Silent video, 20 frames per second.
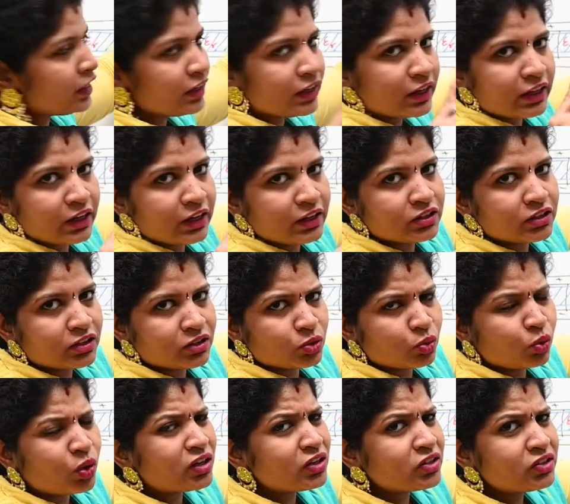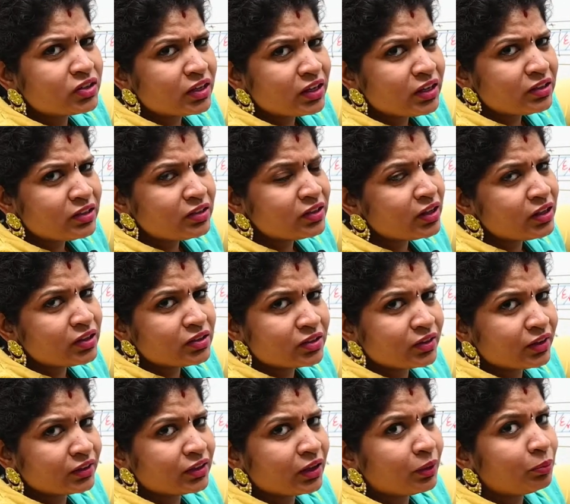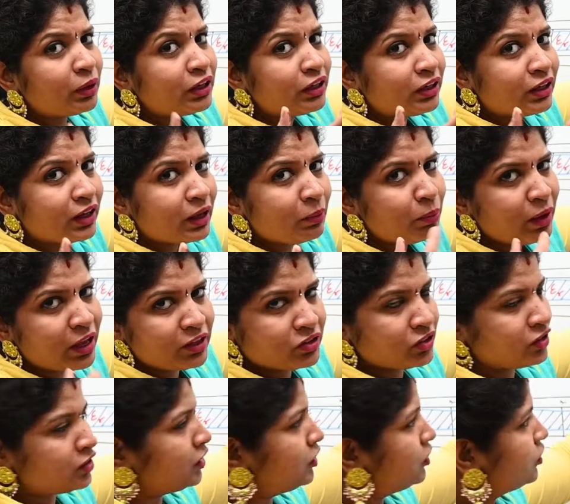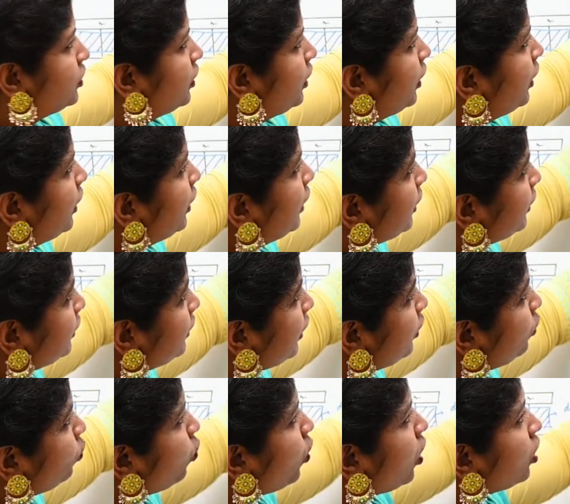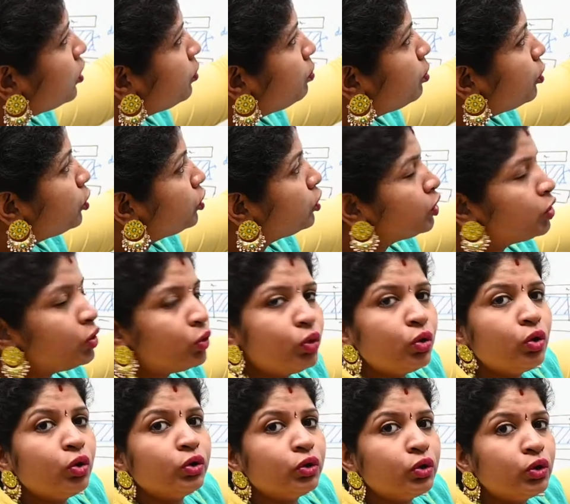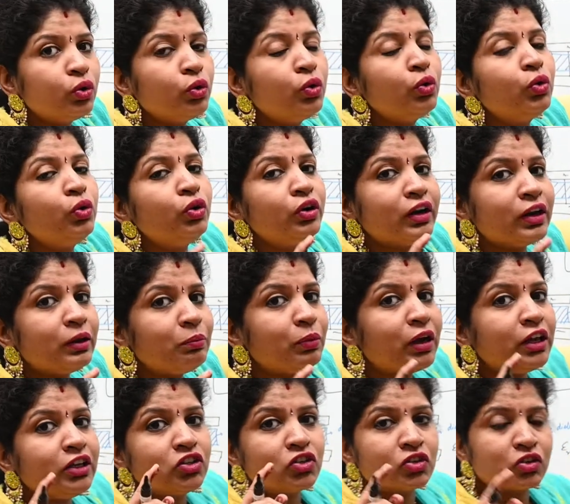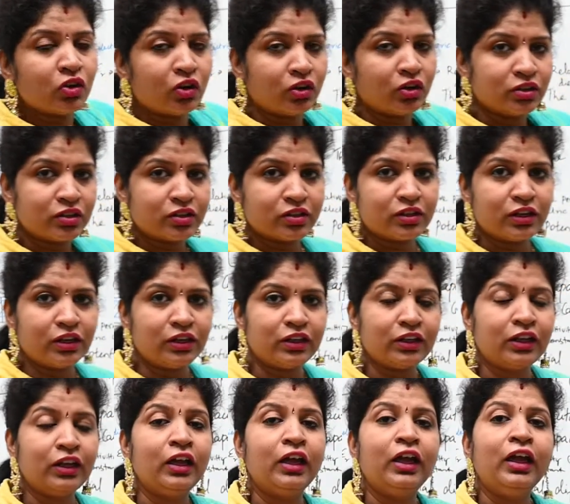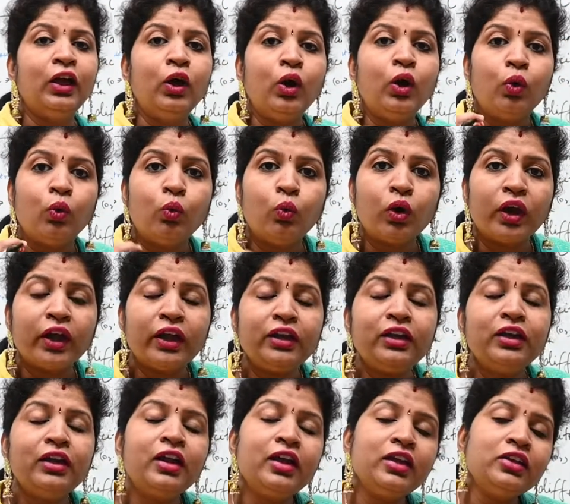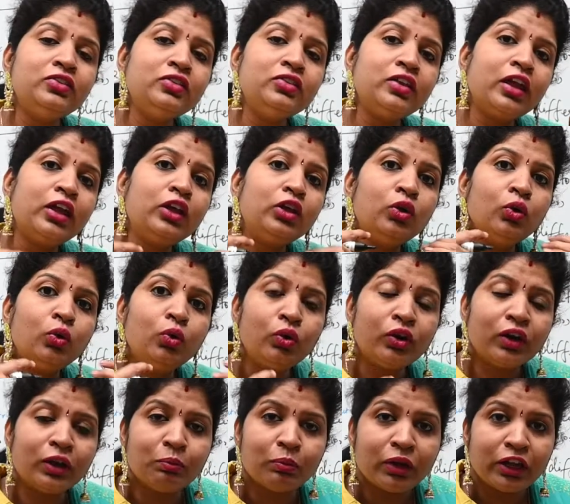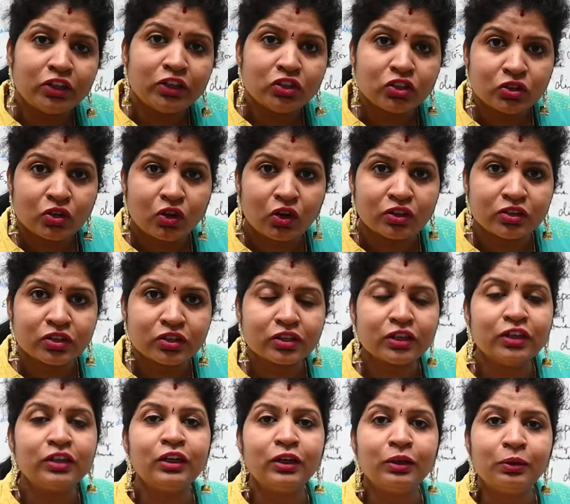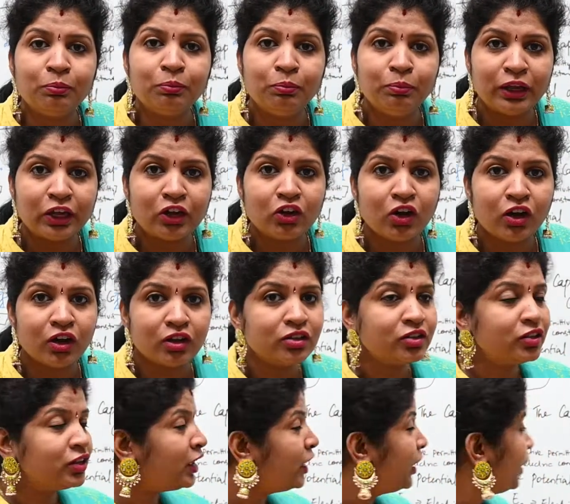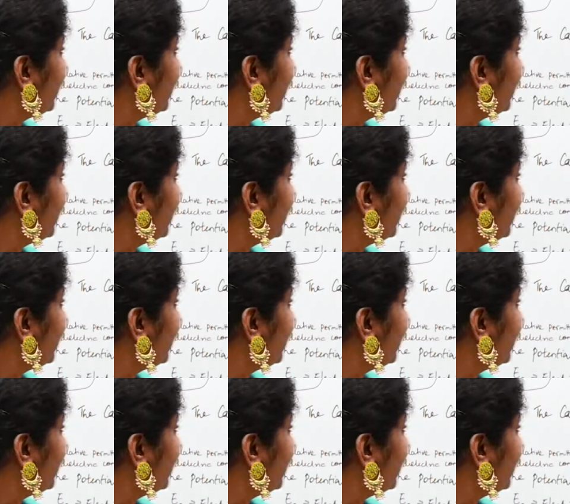increases. What is C? C is nothing but capacitance. Then what about Q? Q remains constant. Why did I say Q remains constant? Because